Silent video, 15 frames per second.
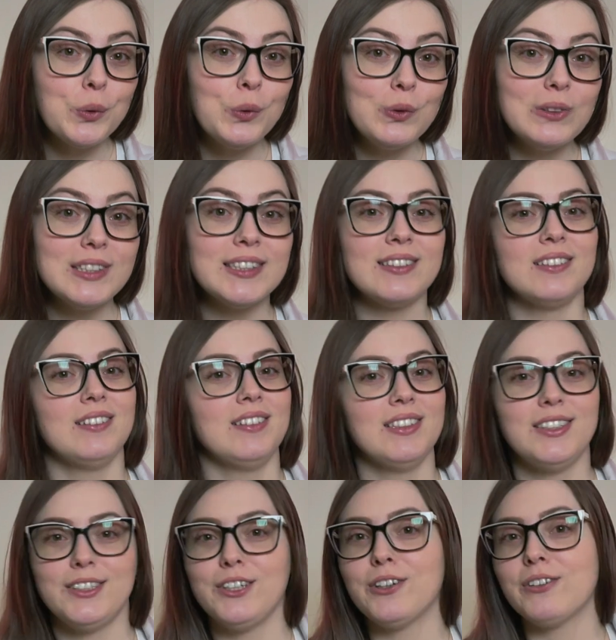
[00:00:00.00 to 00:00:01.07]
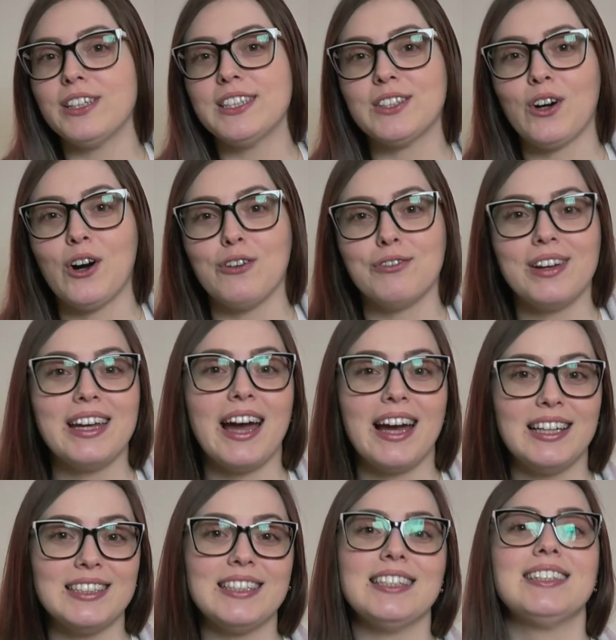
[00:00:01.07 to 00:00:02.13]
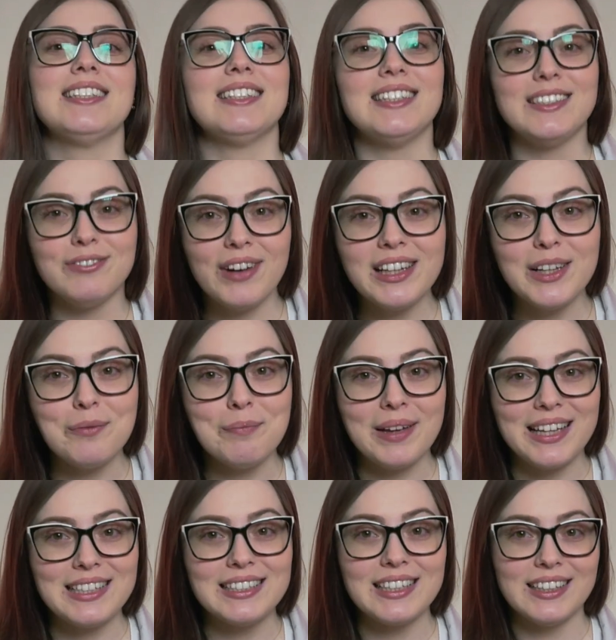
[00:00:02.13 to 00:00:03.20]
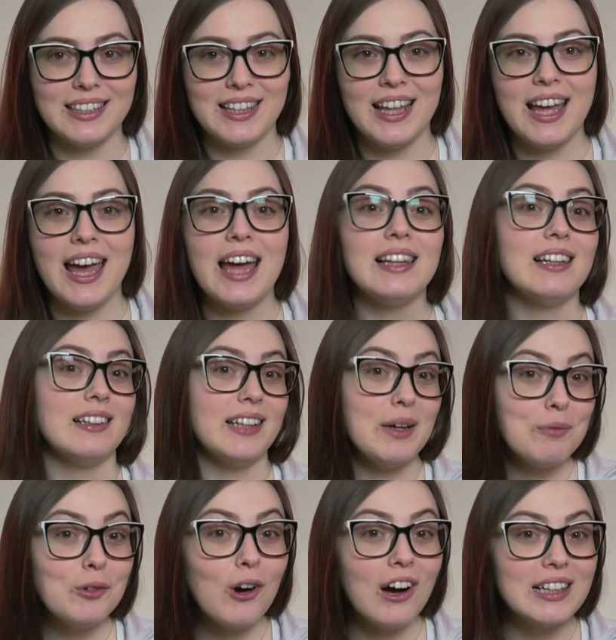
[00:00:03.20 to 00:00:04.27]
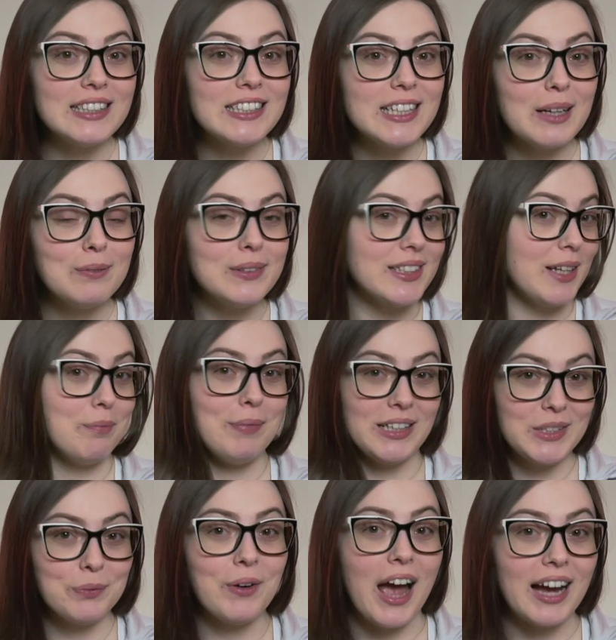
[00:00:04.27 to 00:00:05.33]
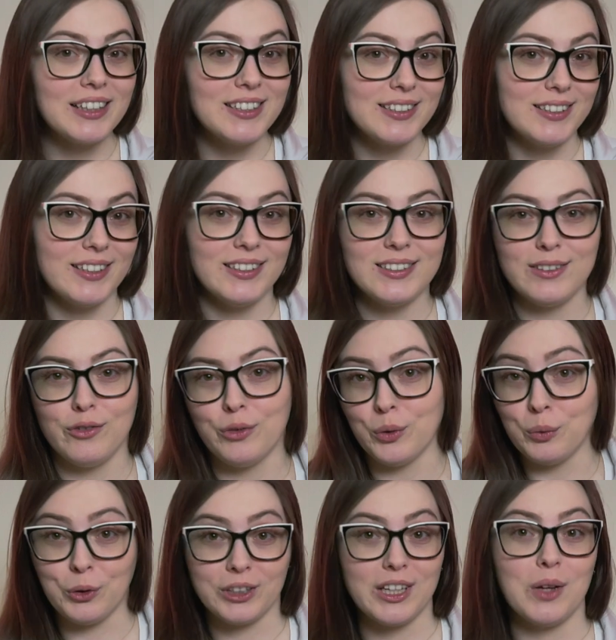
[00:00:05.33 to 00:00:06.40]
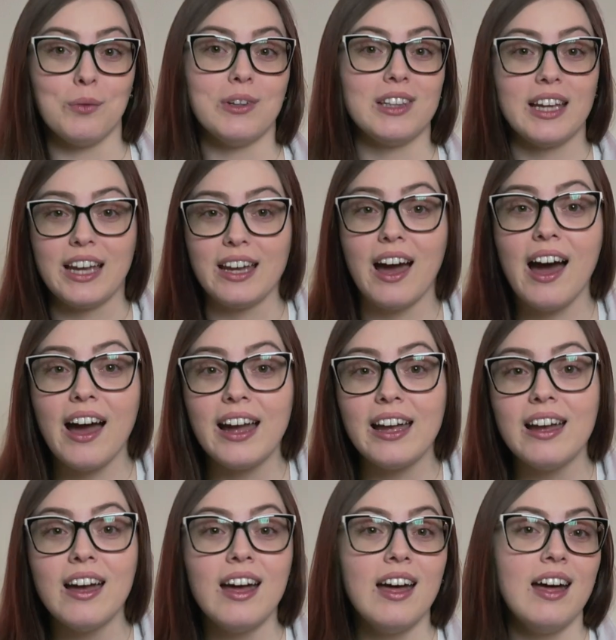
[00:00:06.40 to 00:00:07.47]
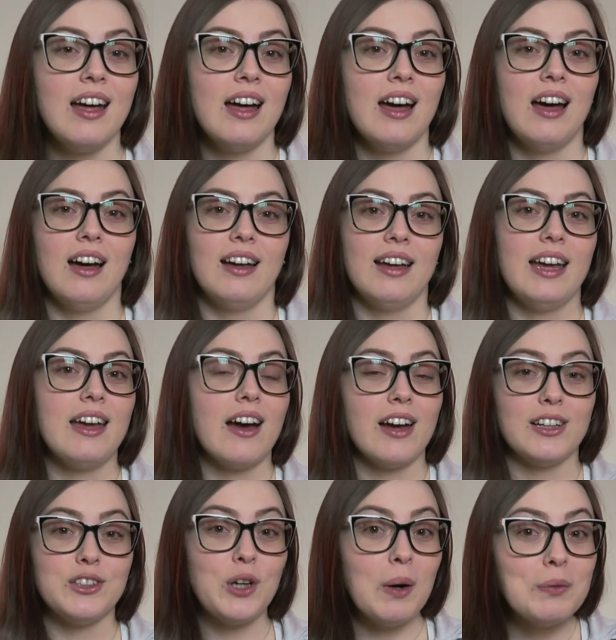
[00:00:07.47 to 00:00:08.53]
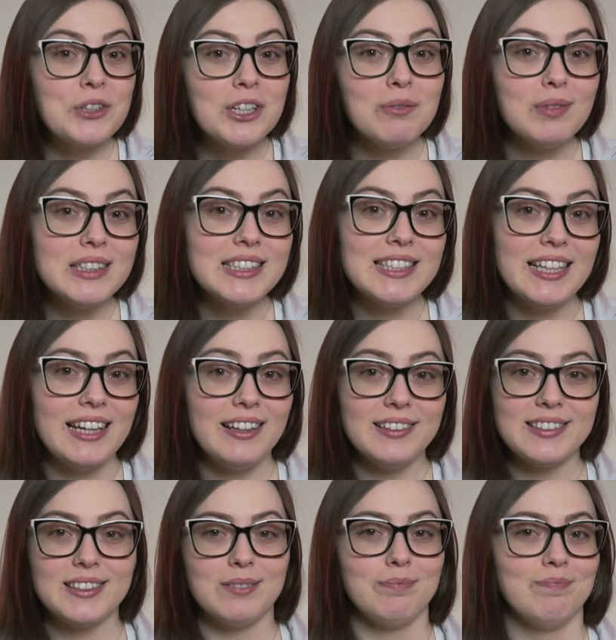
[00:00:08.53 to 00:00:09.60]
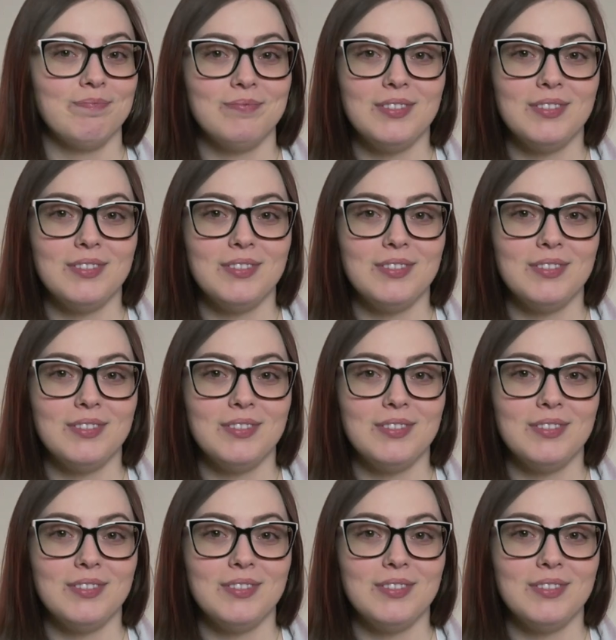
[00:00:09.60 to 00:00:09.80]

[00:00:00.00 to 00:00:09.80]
tools, secrets of AI assisted development, LLM concepts and best practices for working with AI, AI adoption mistakes,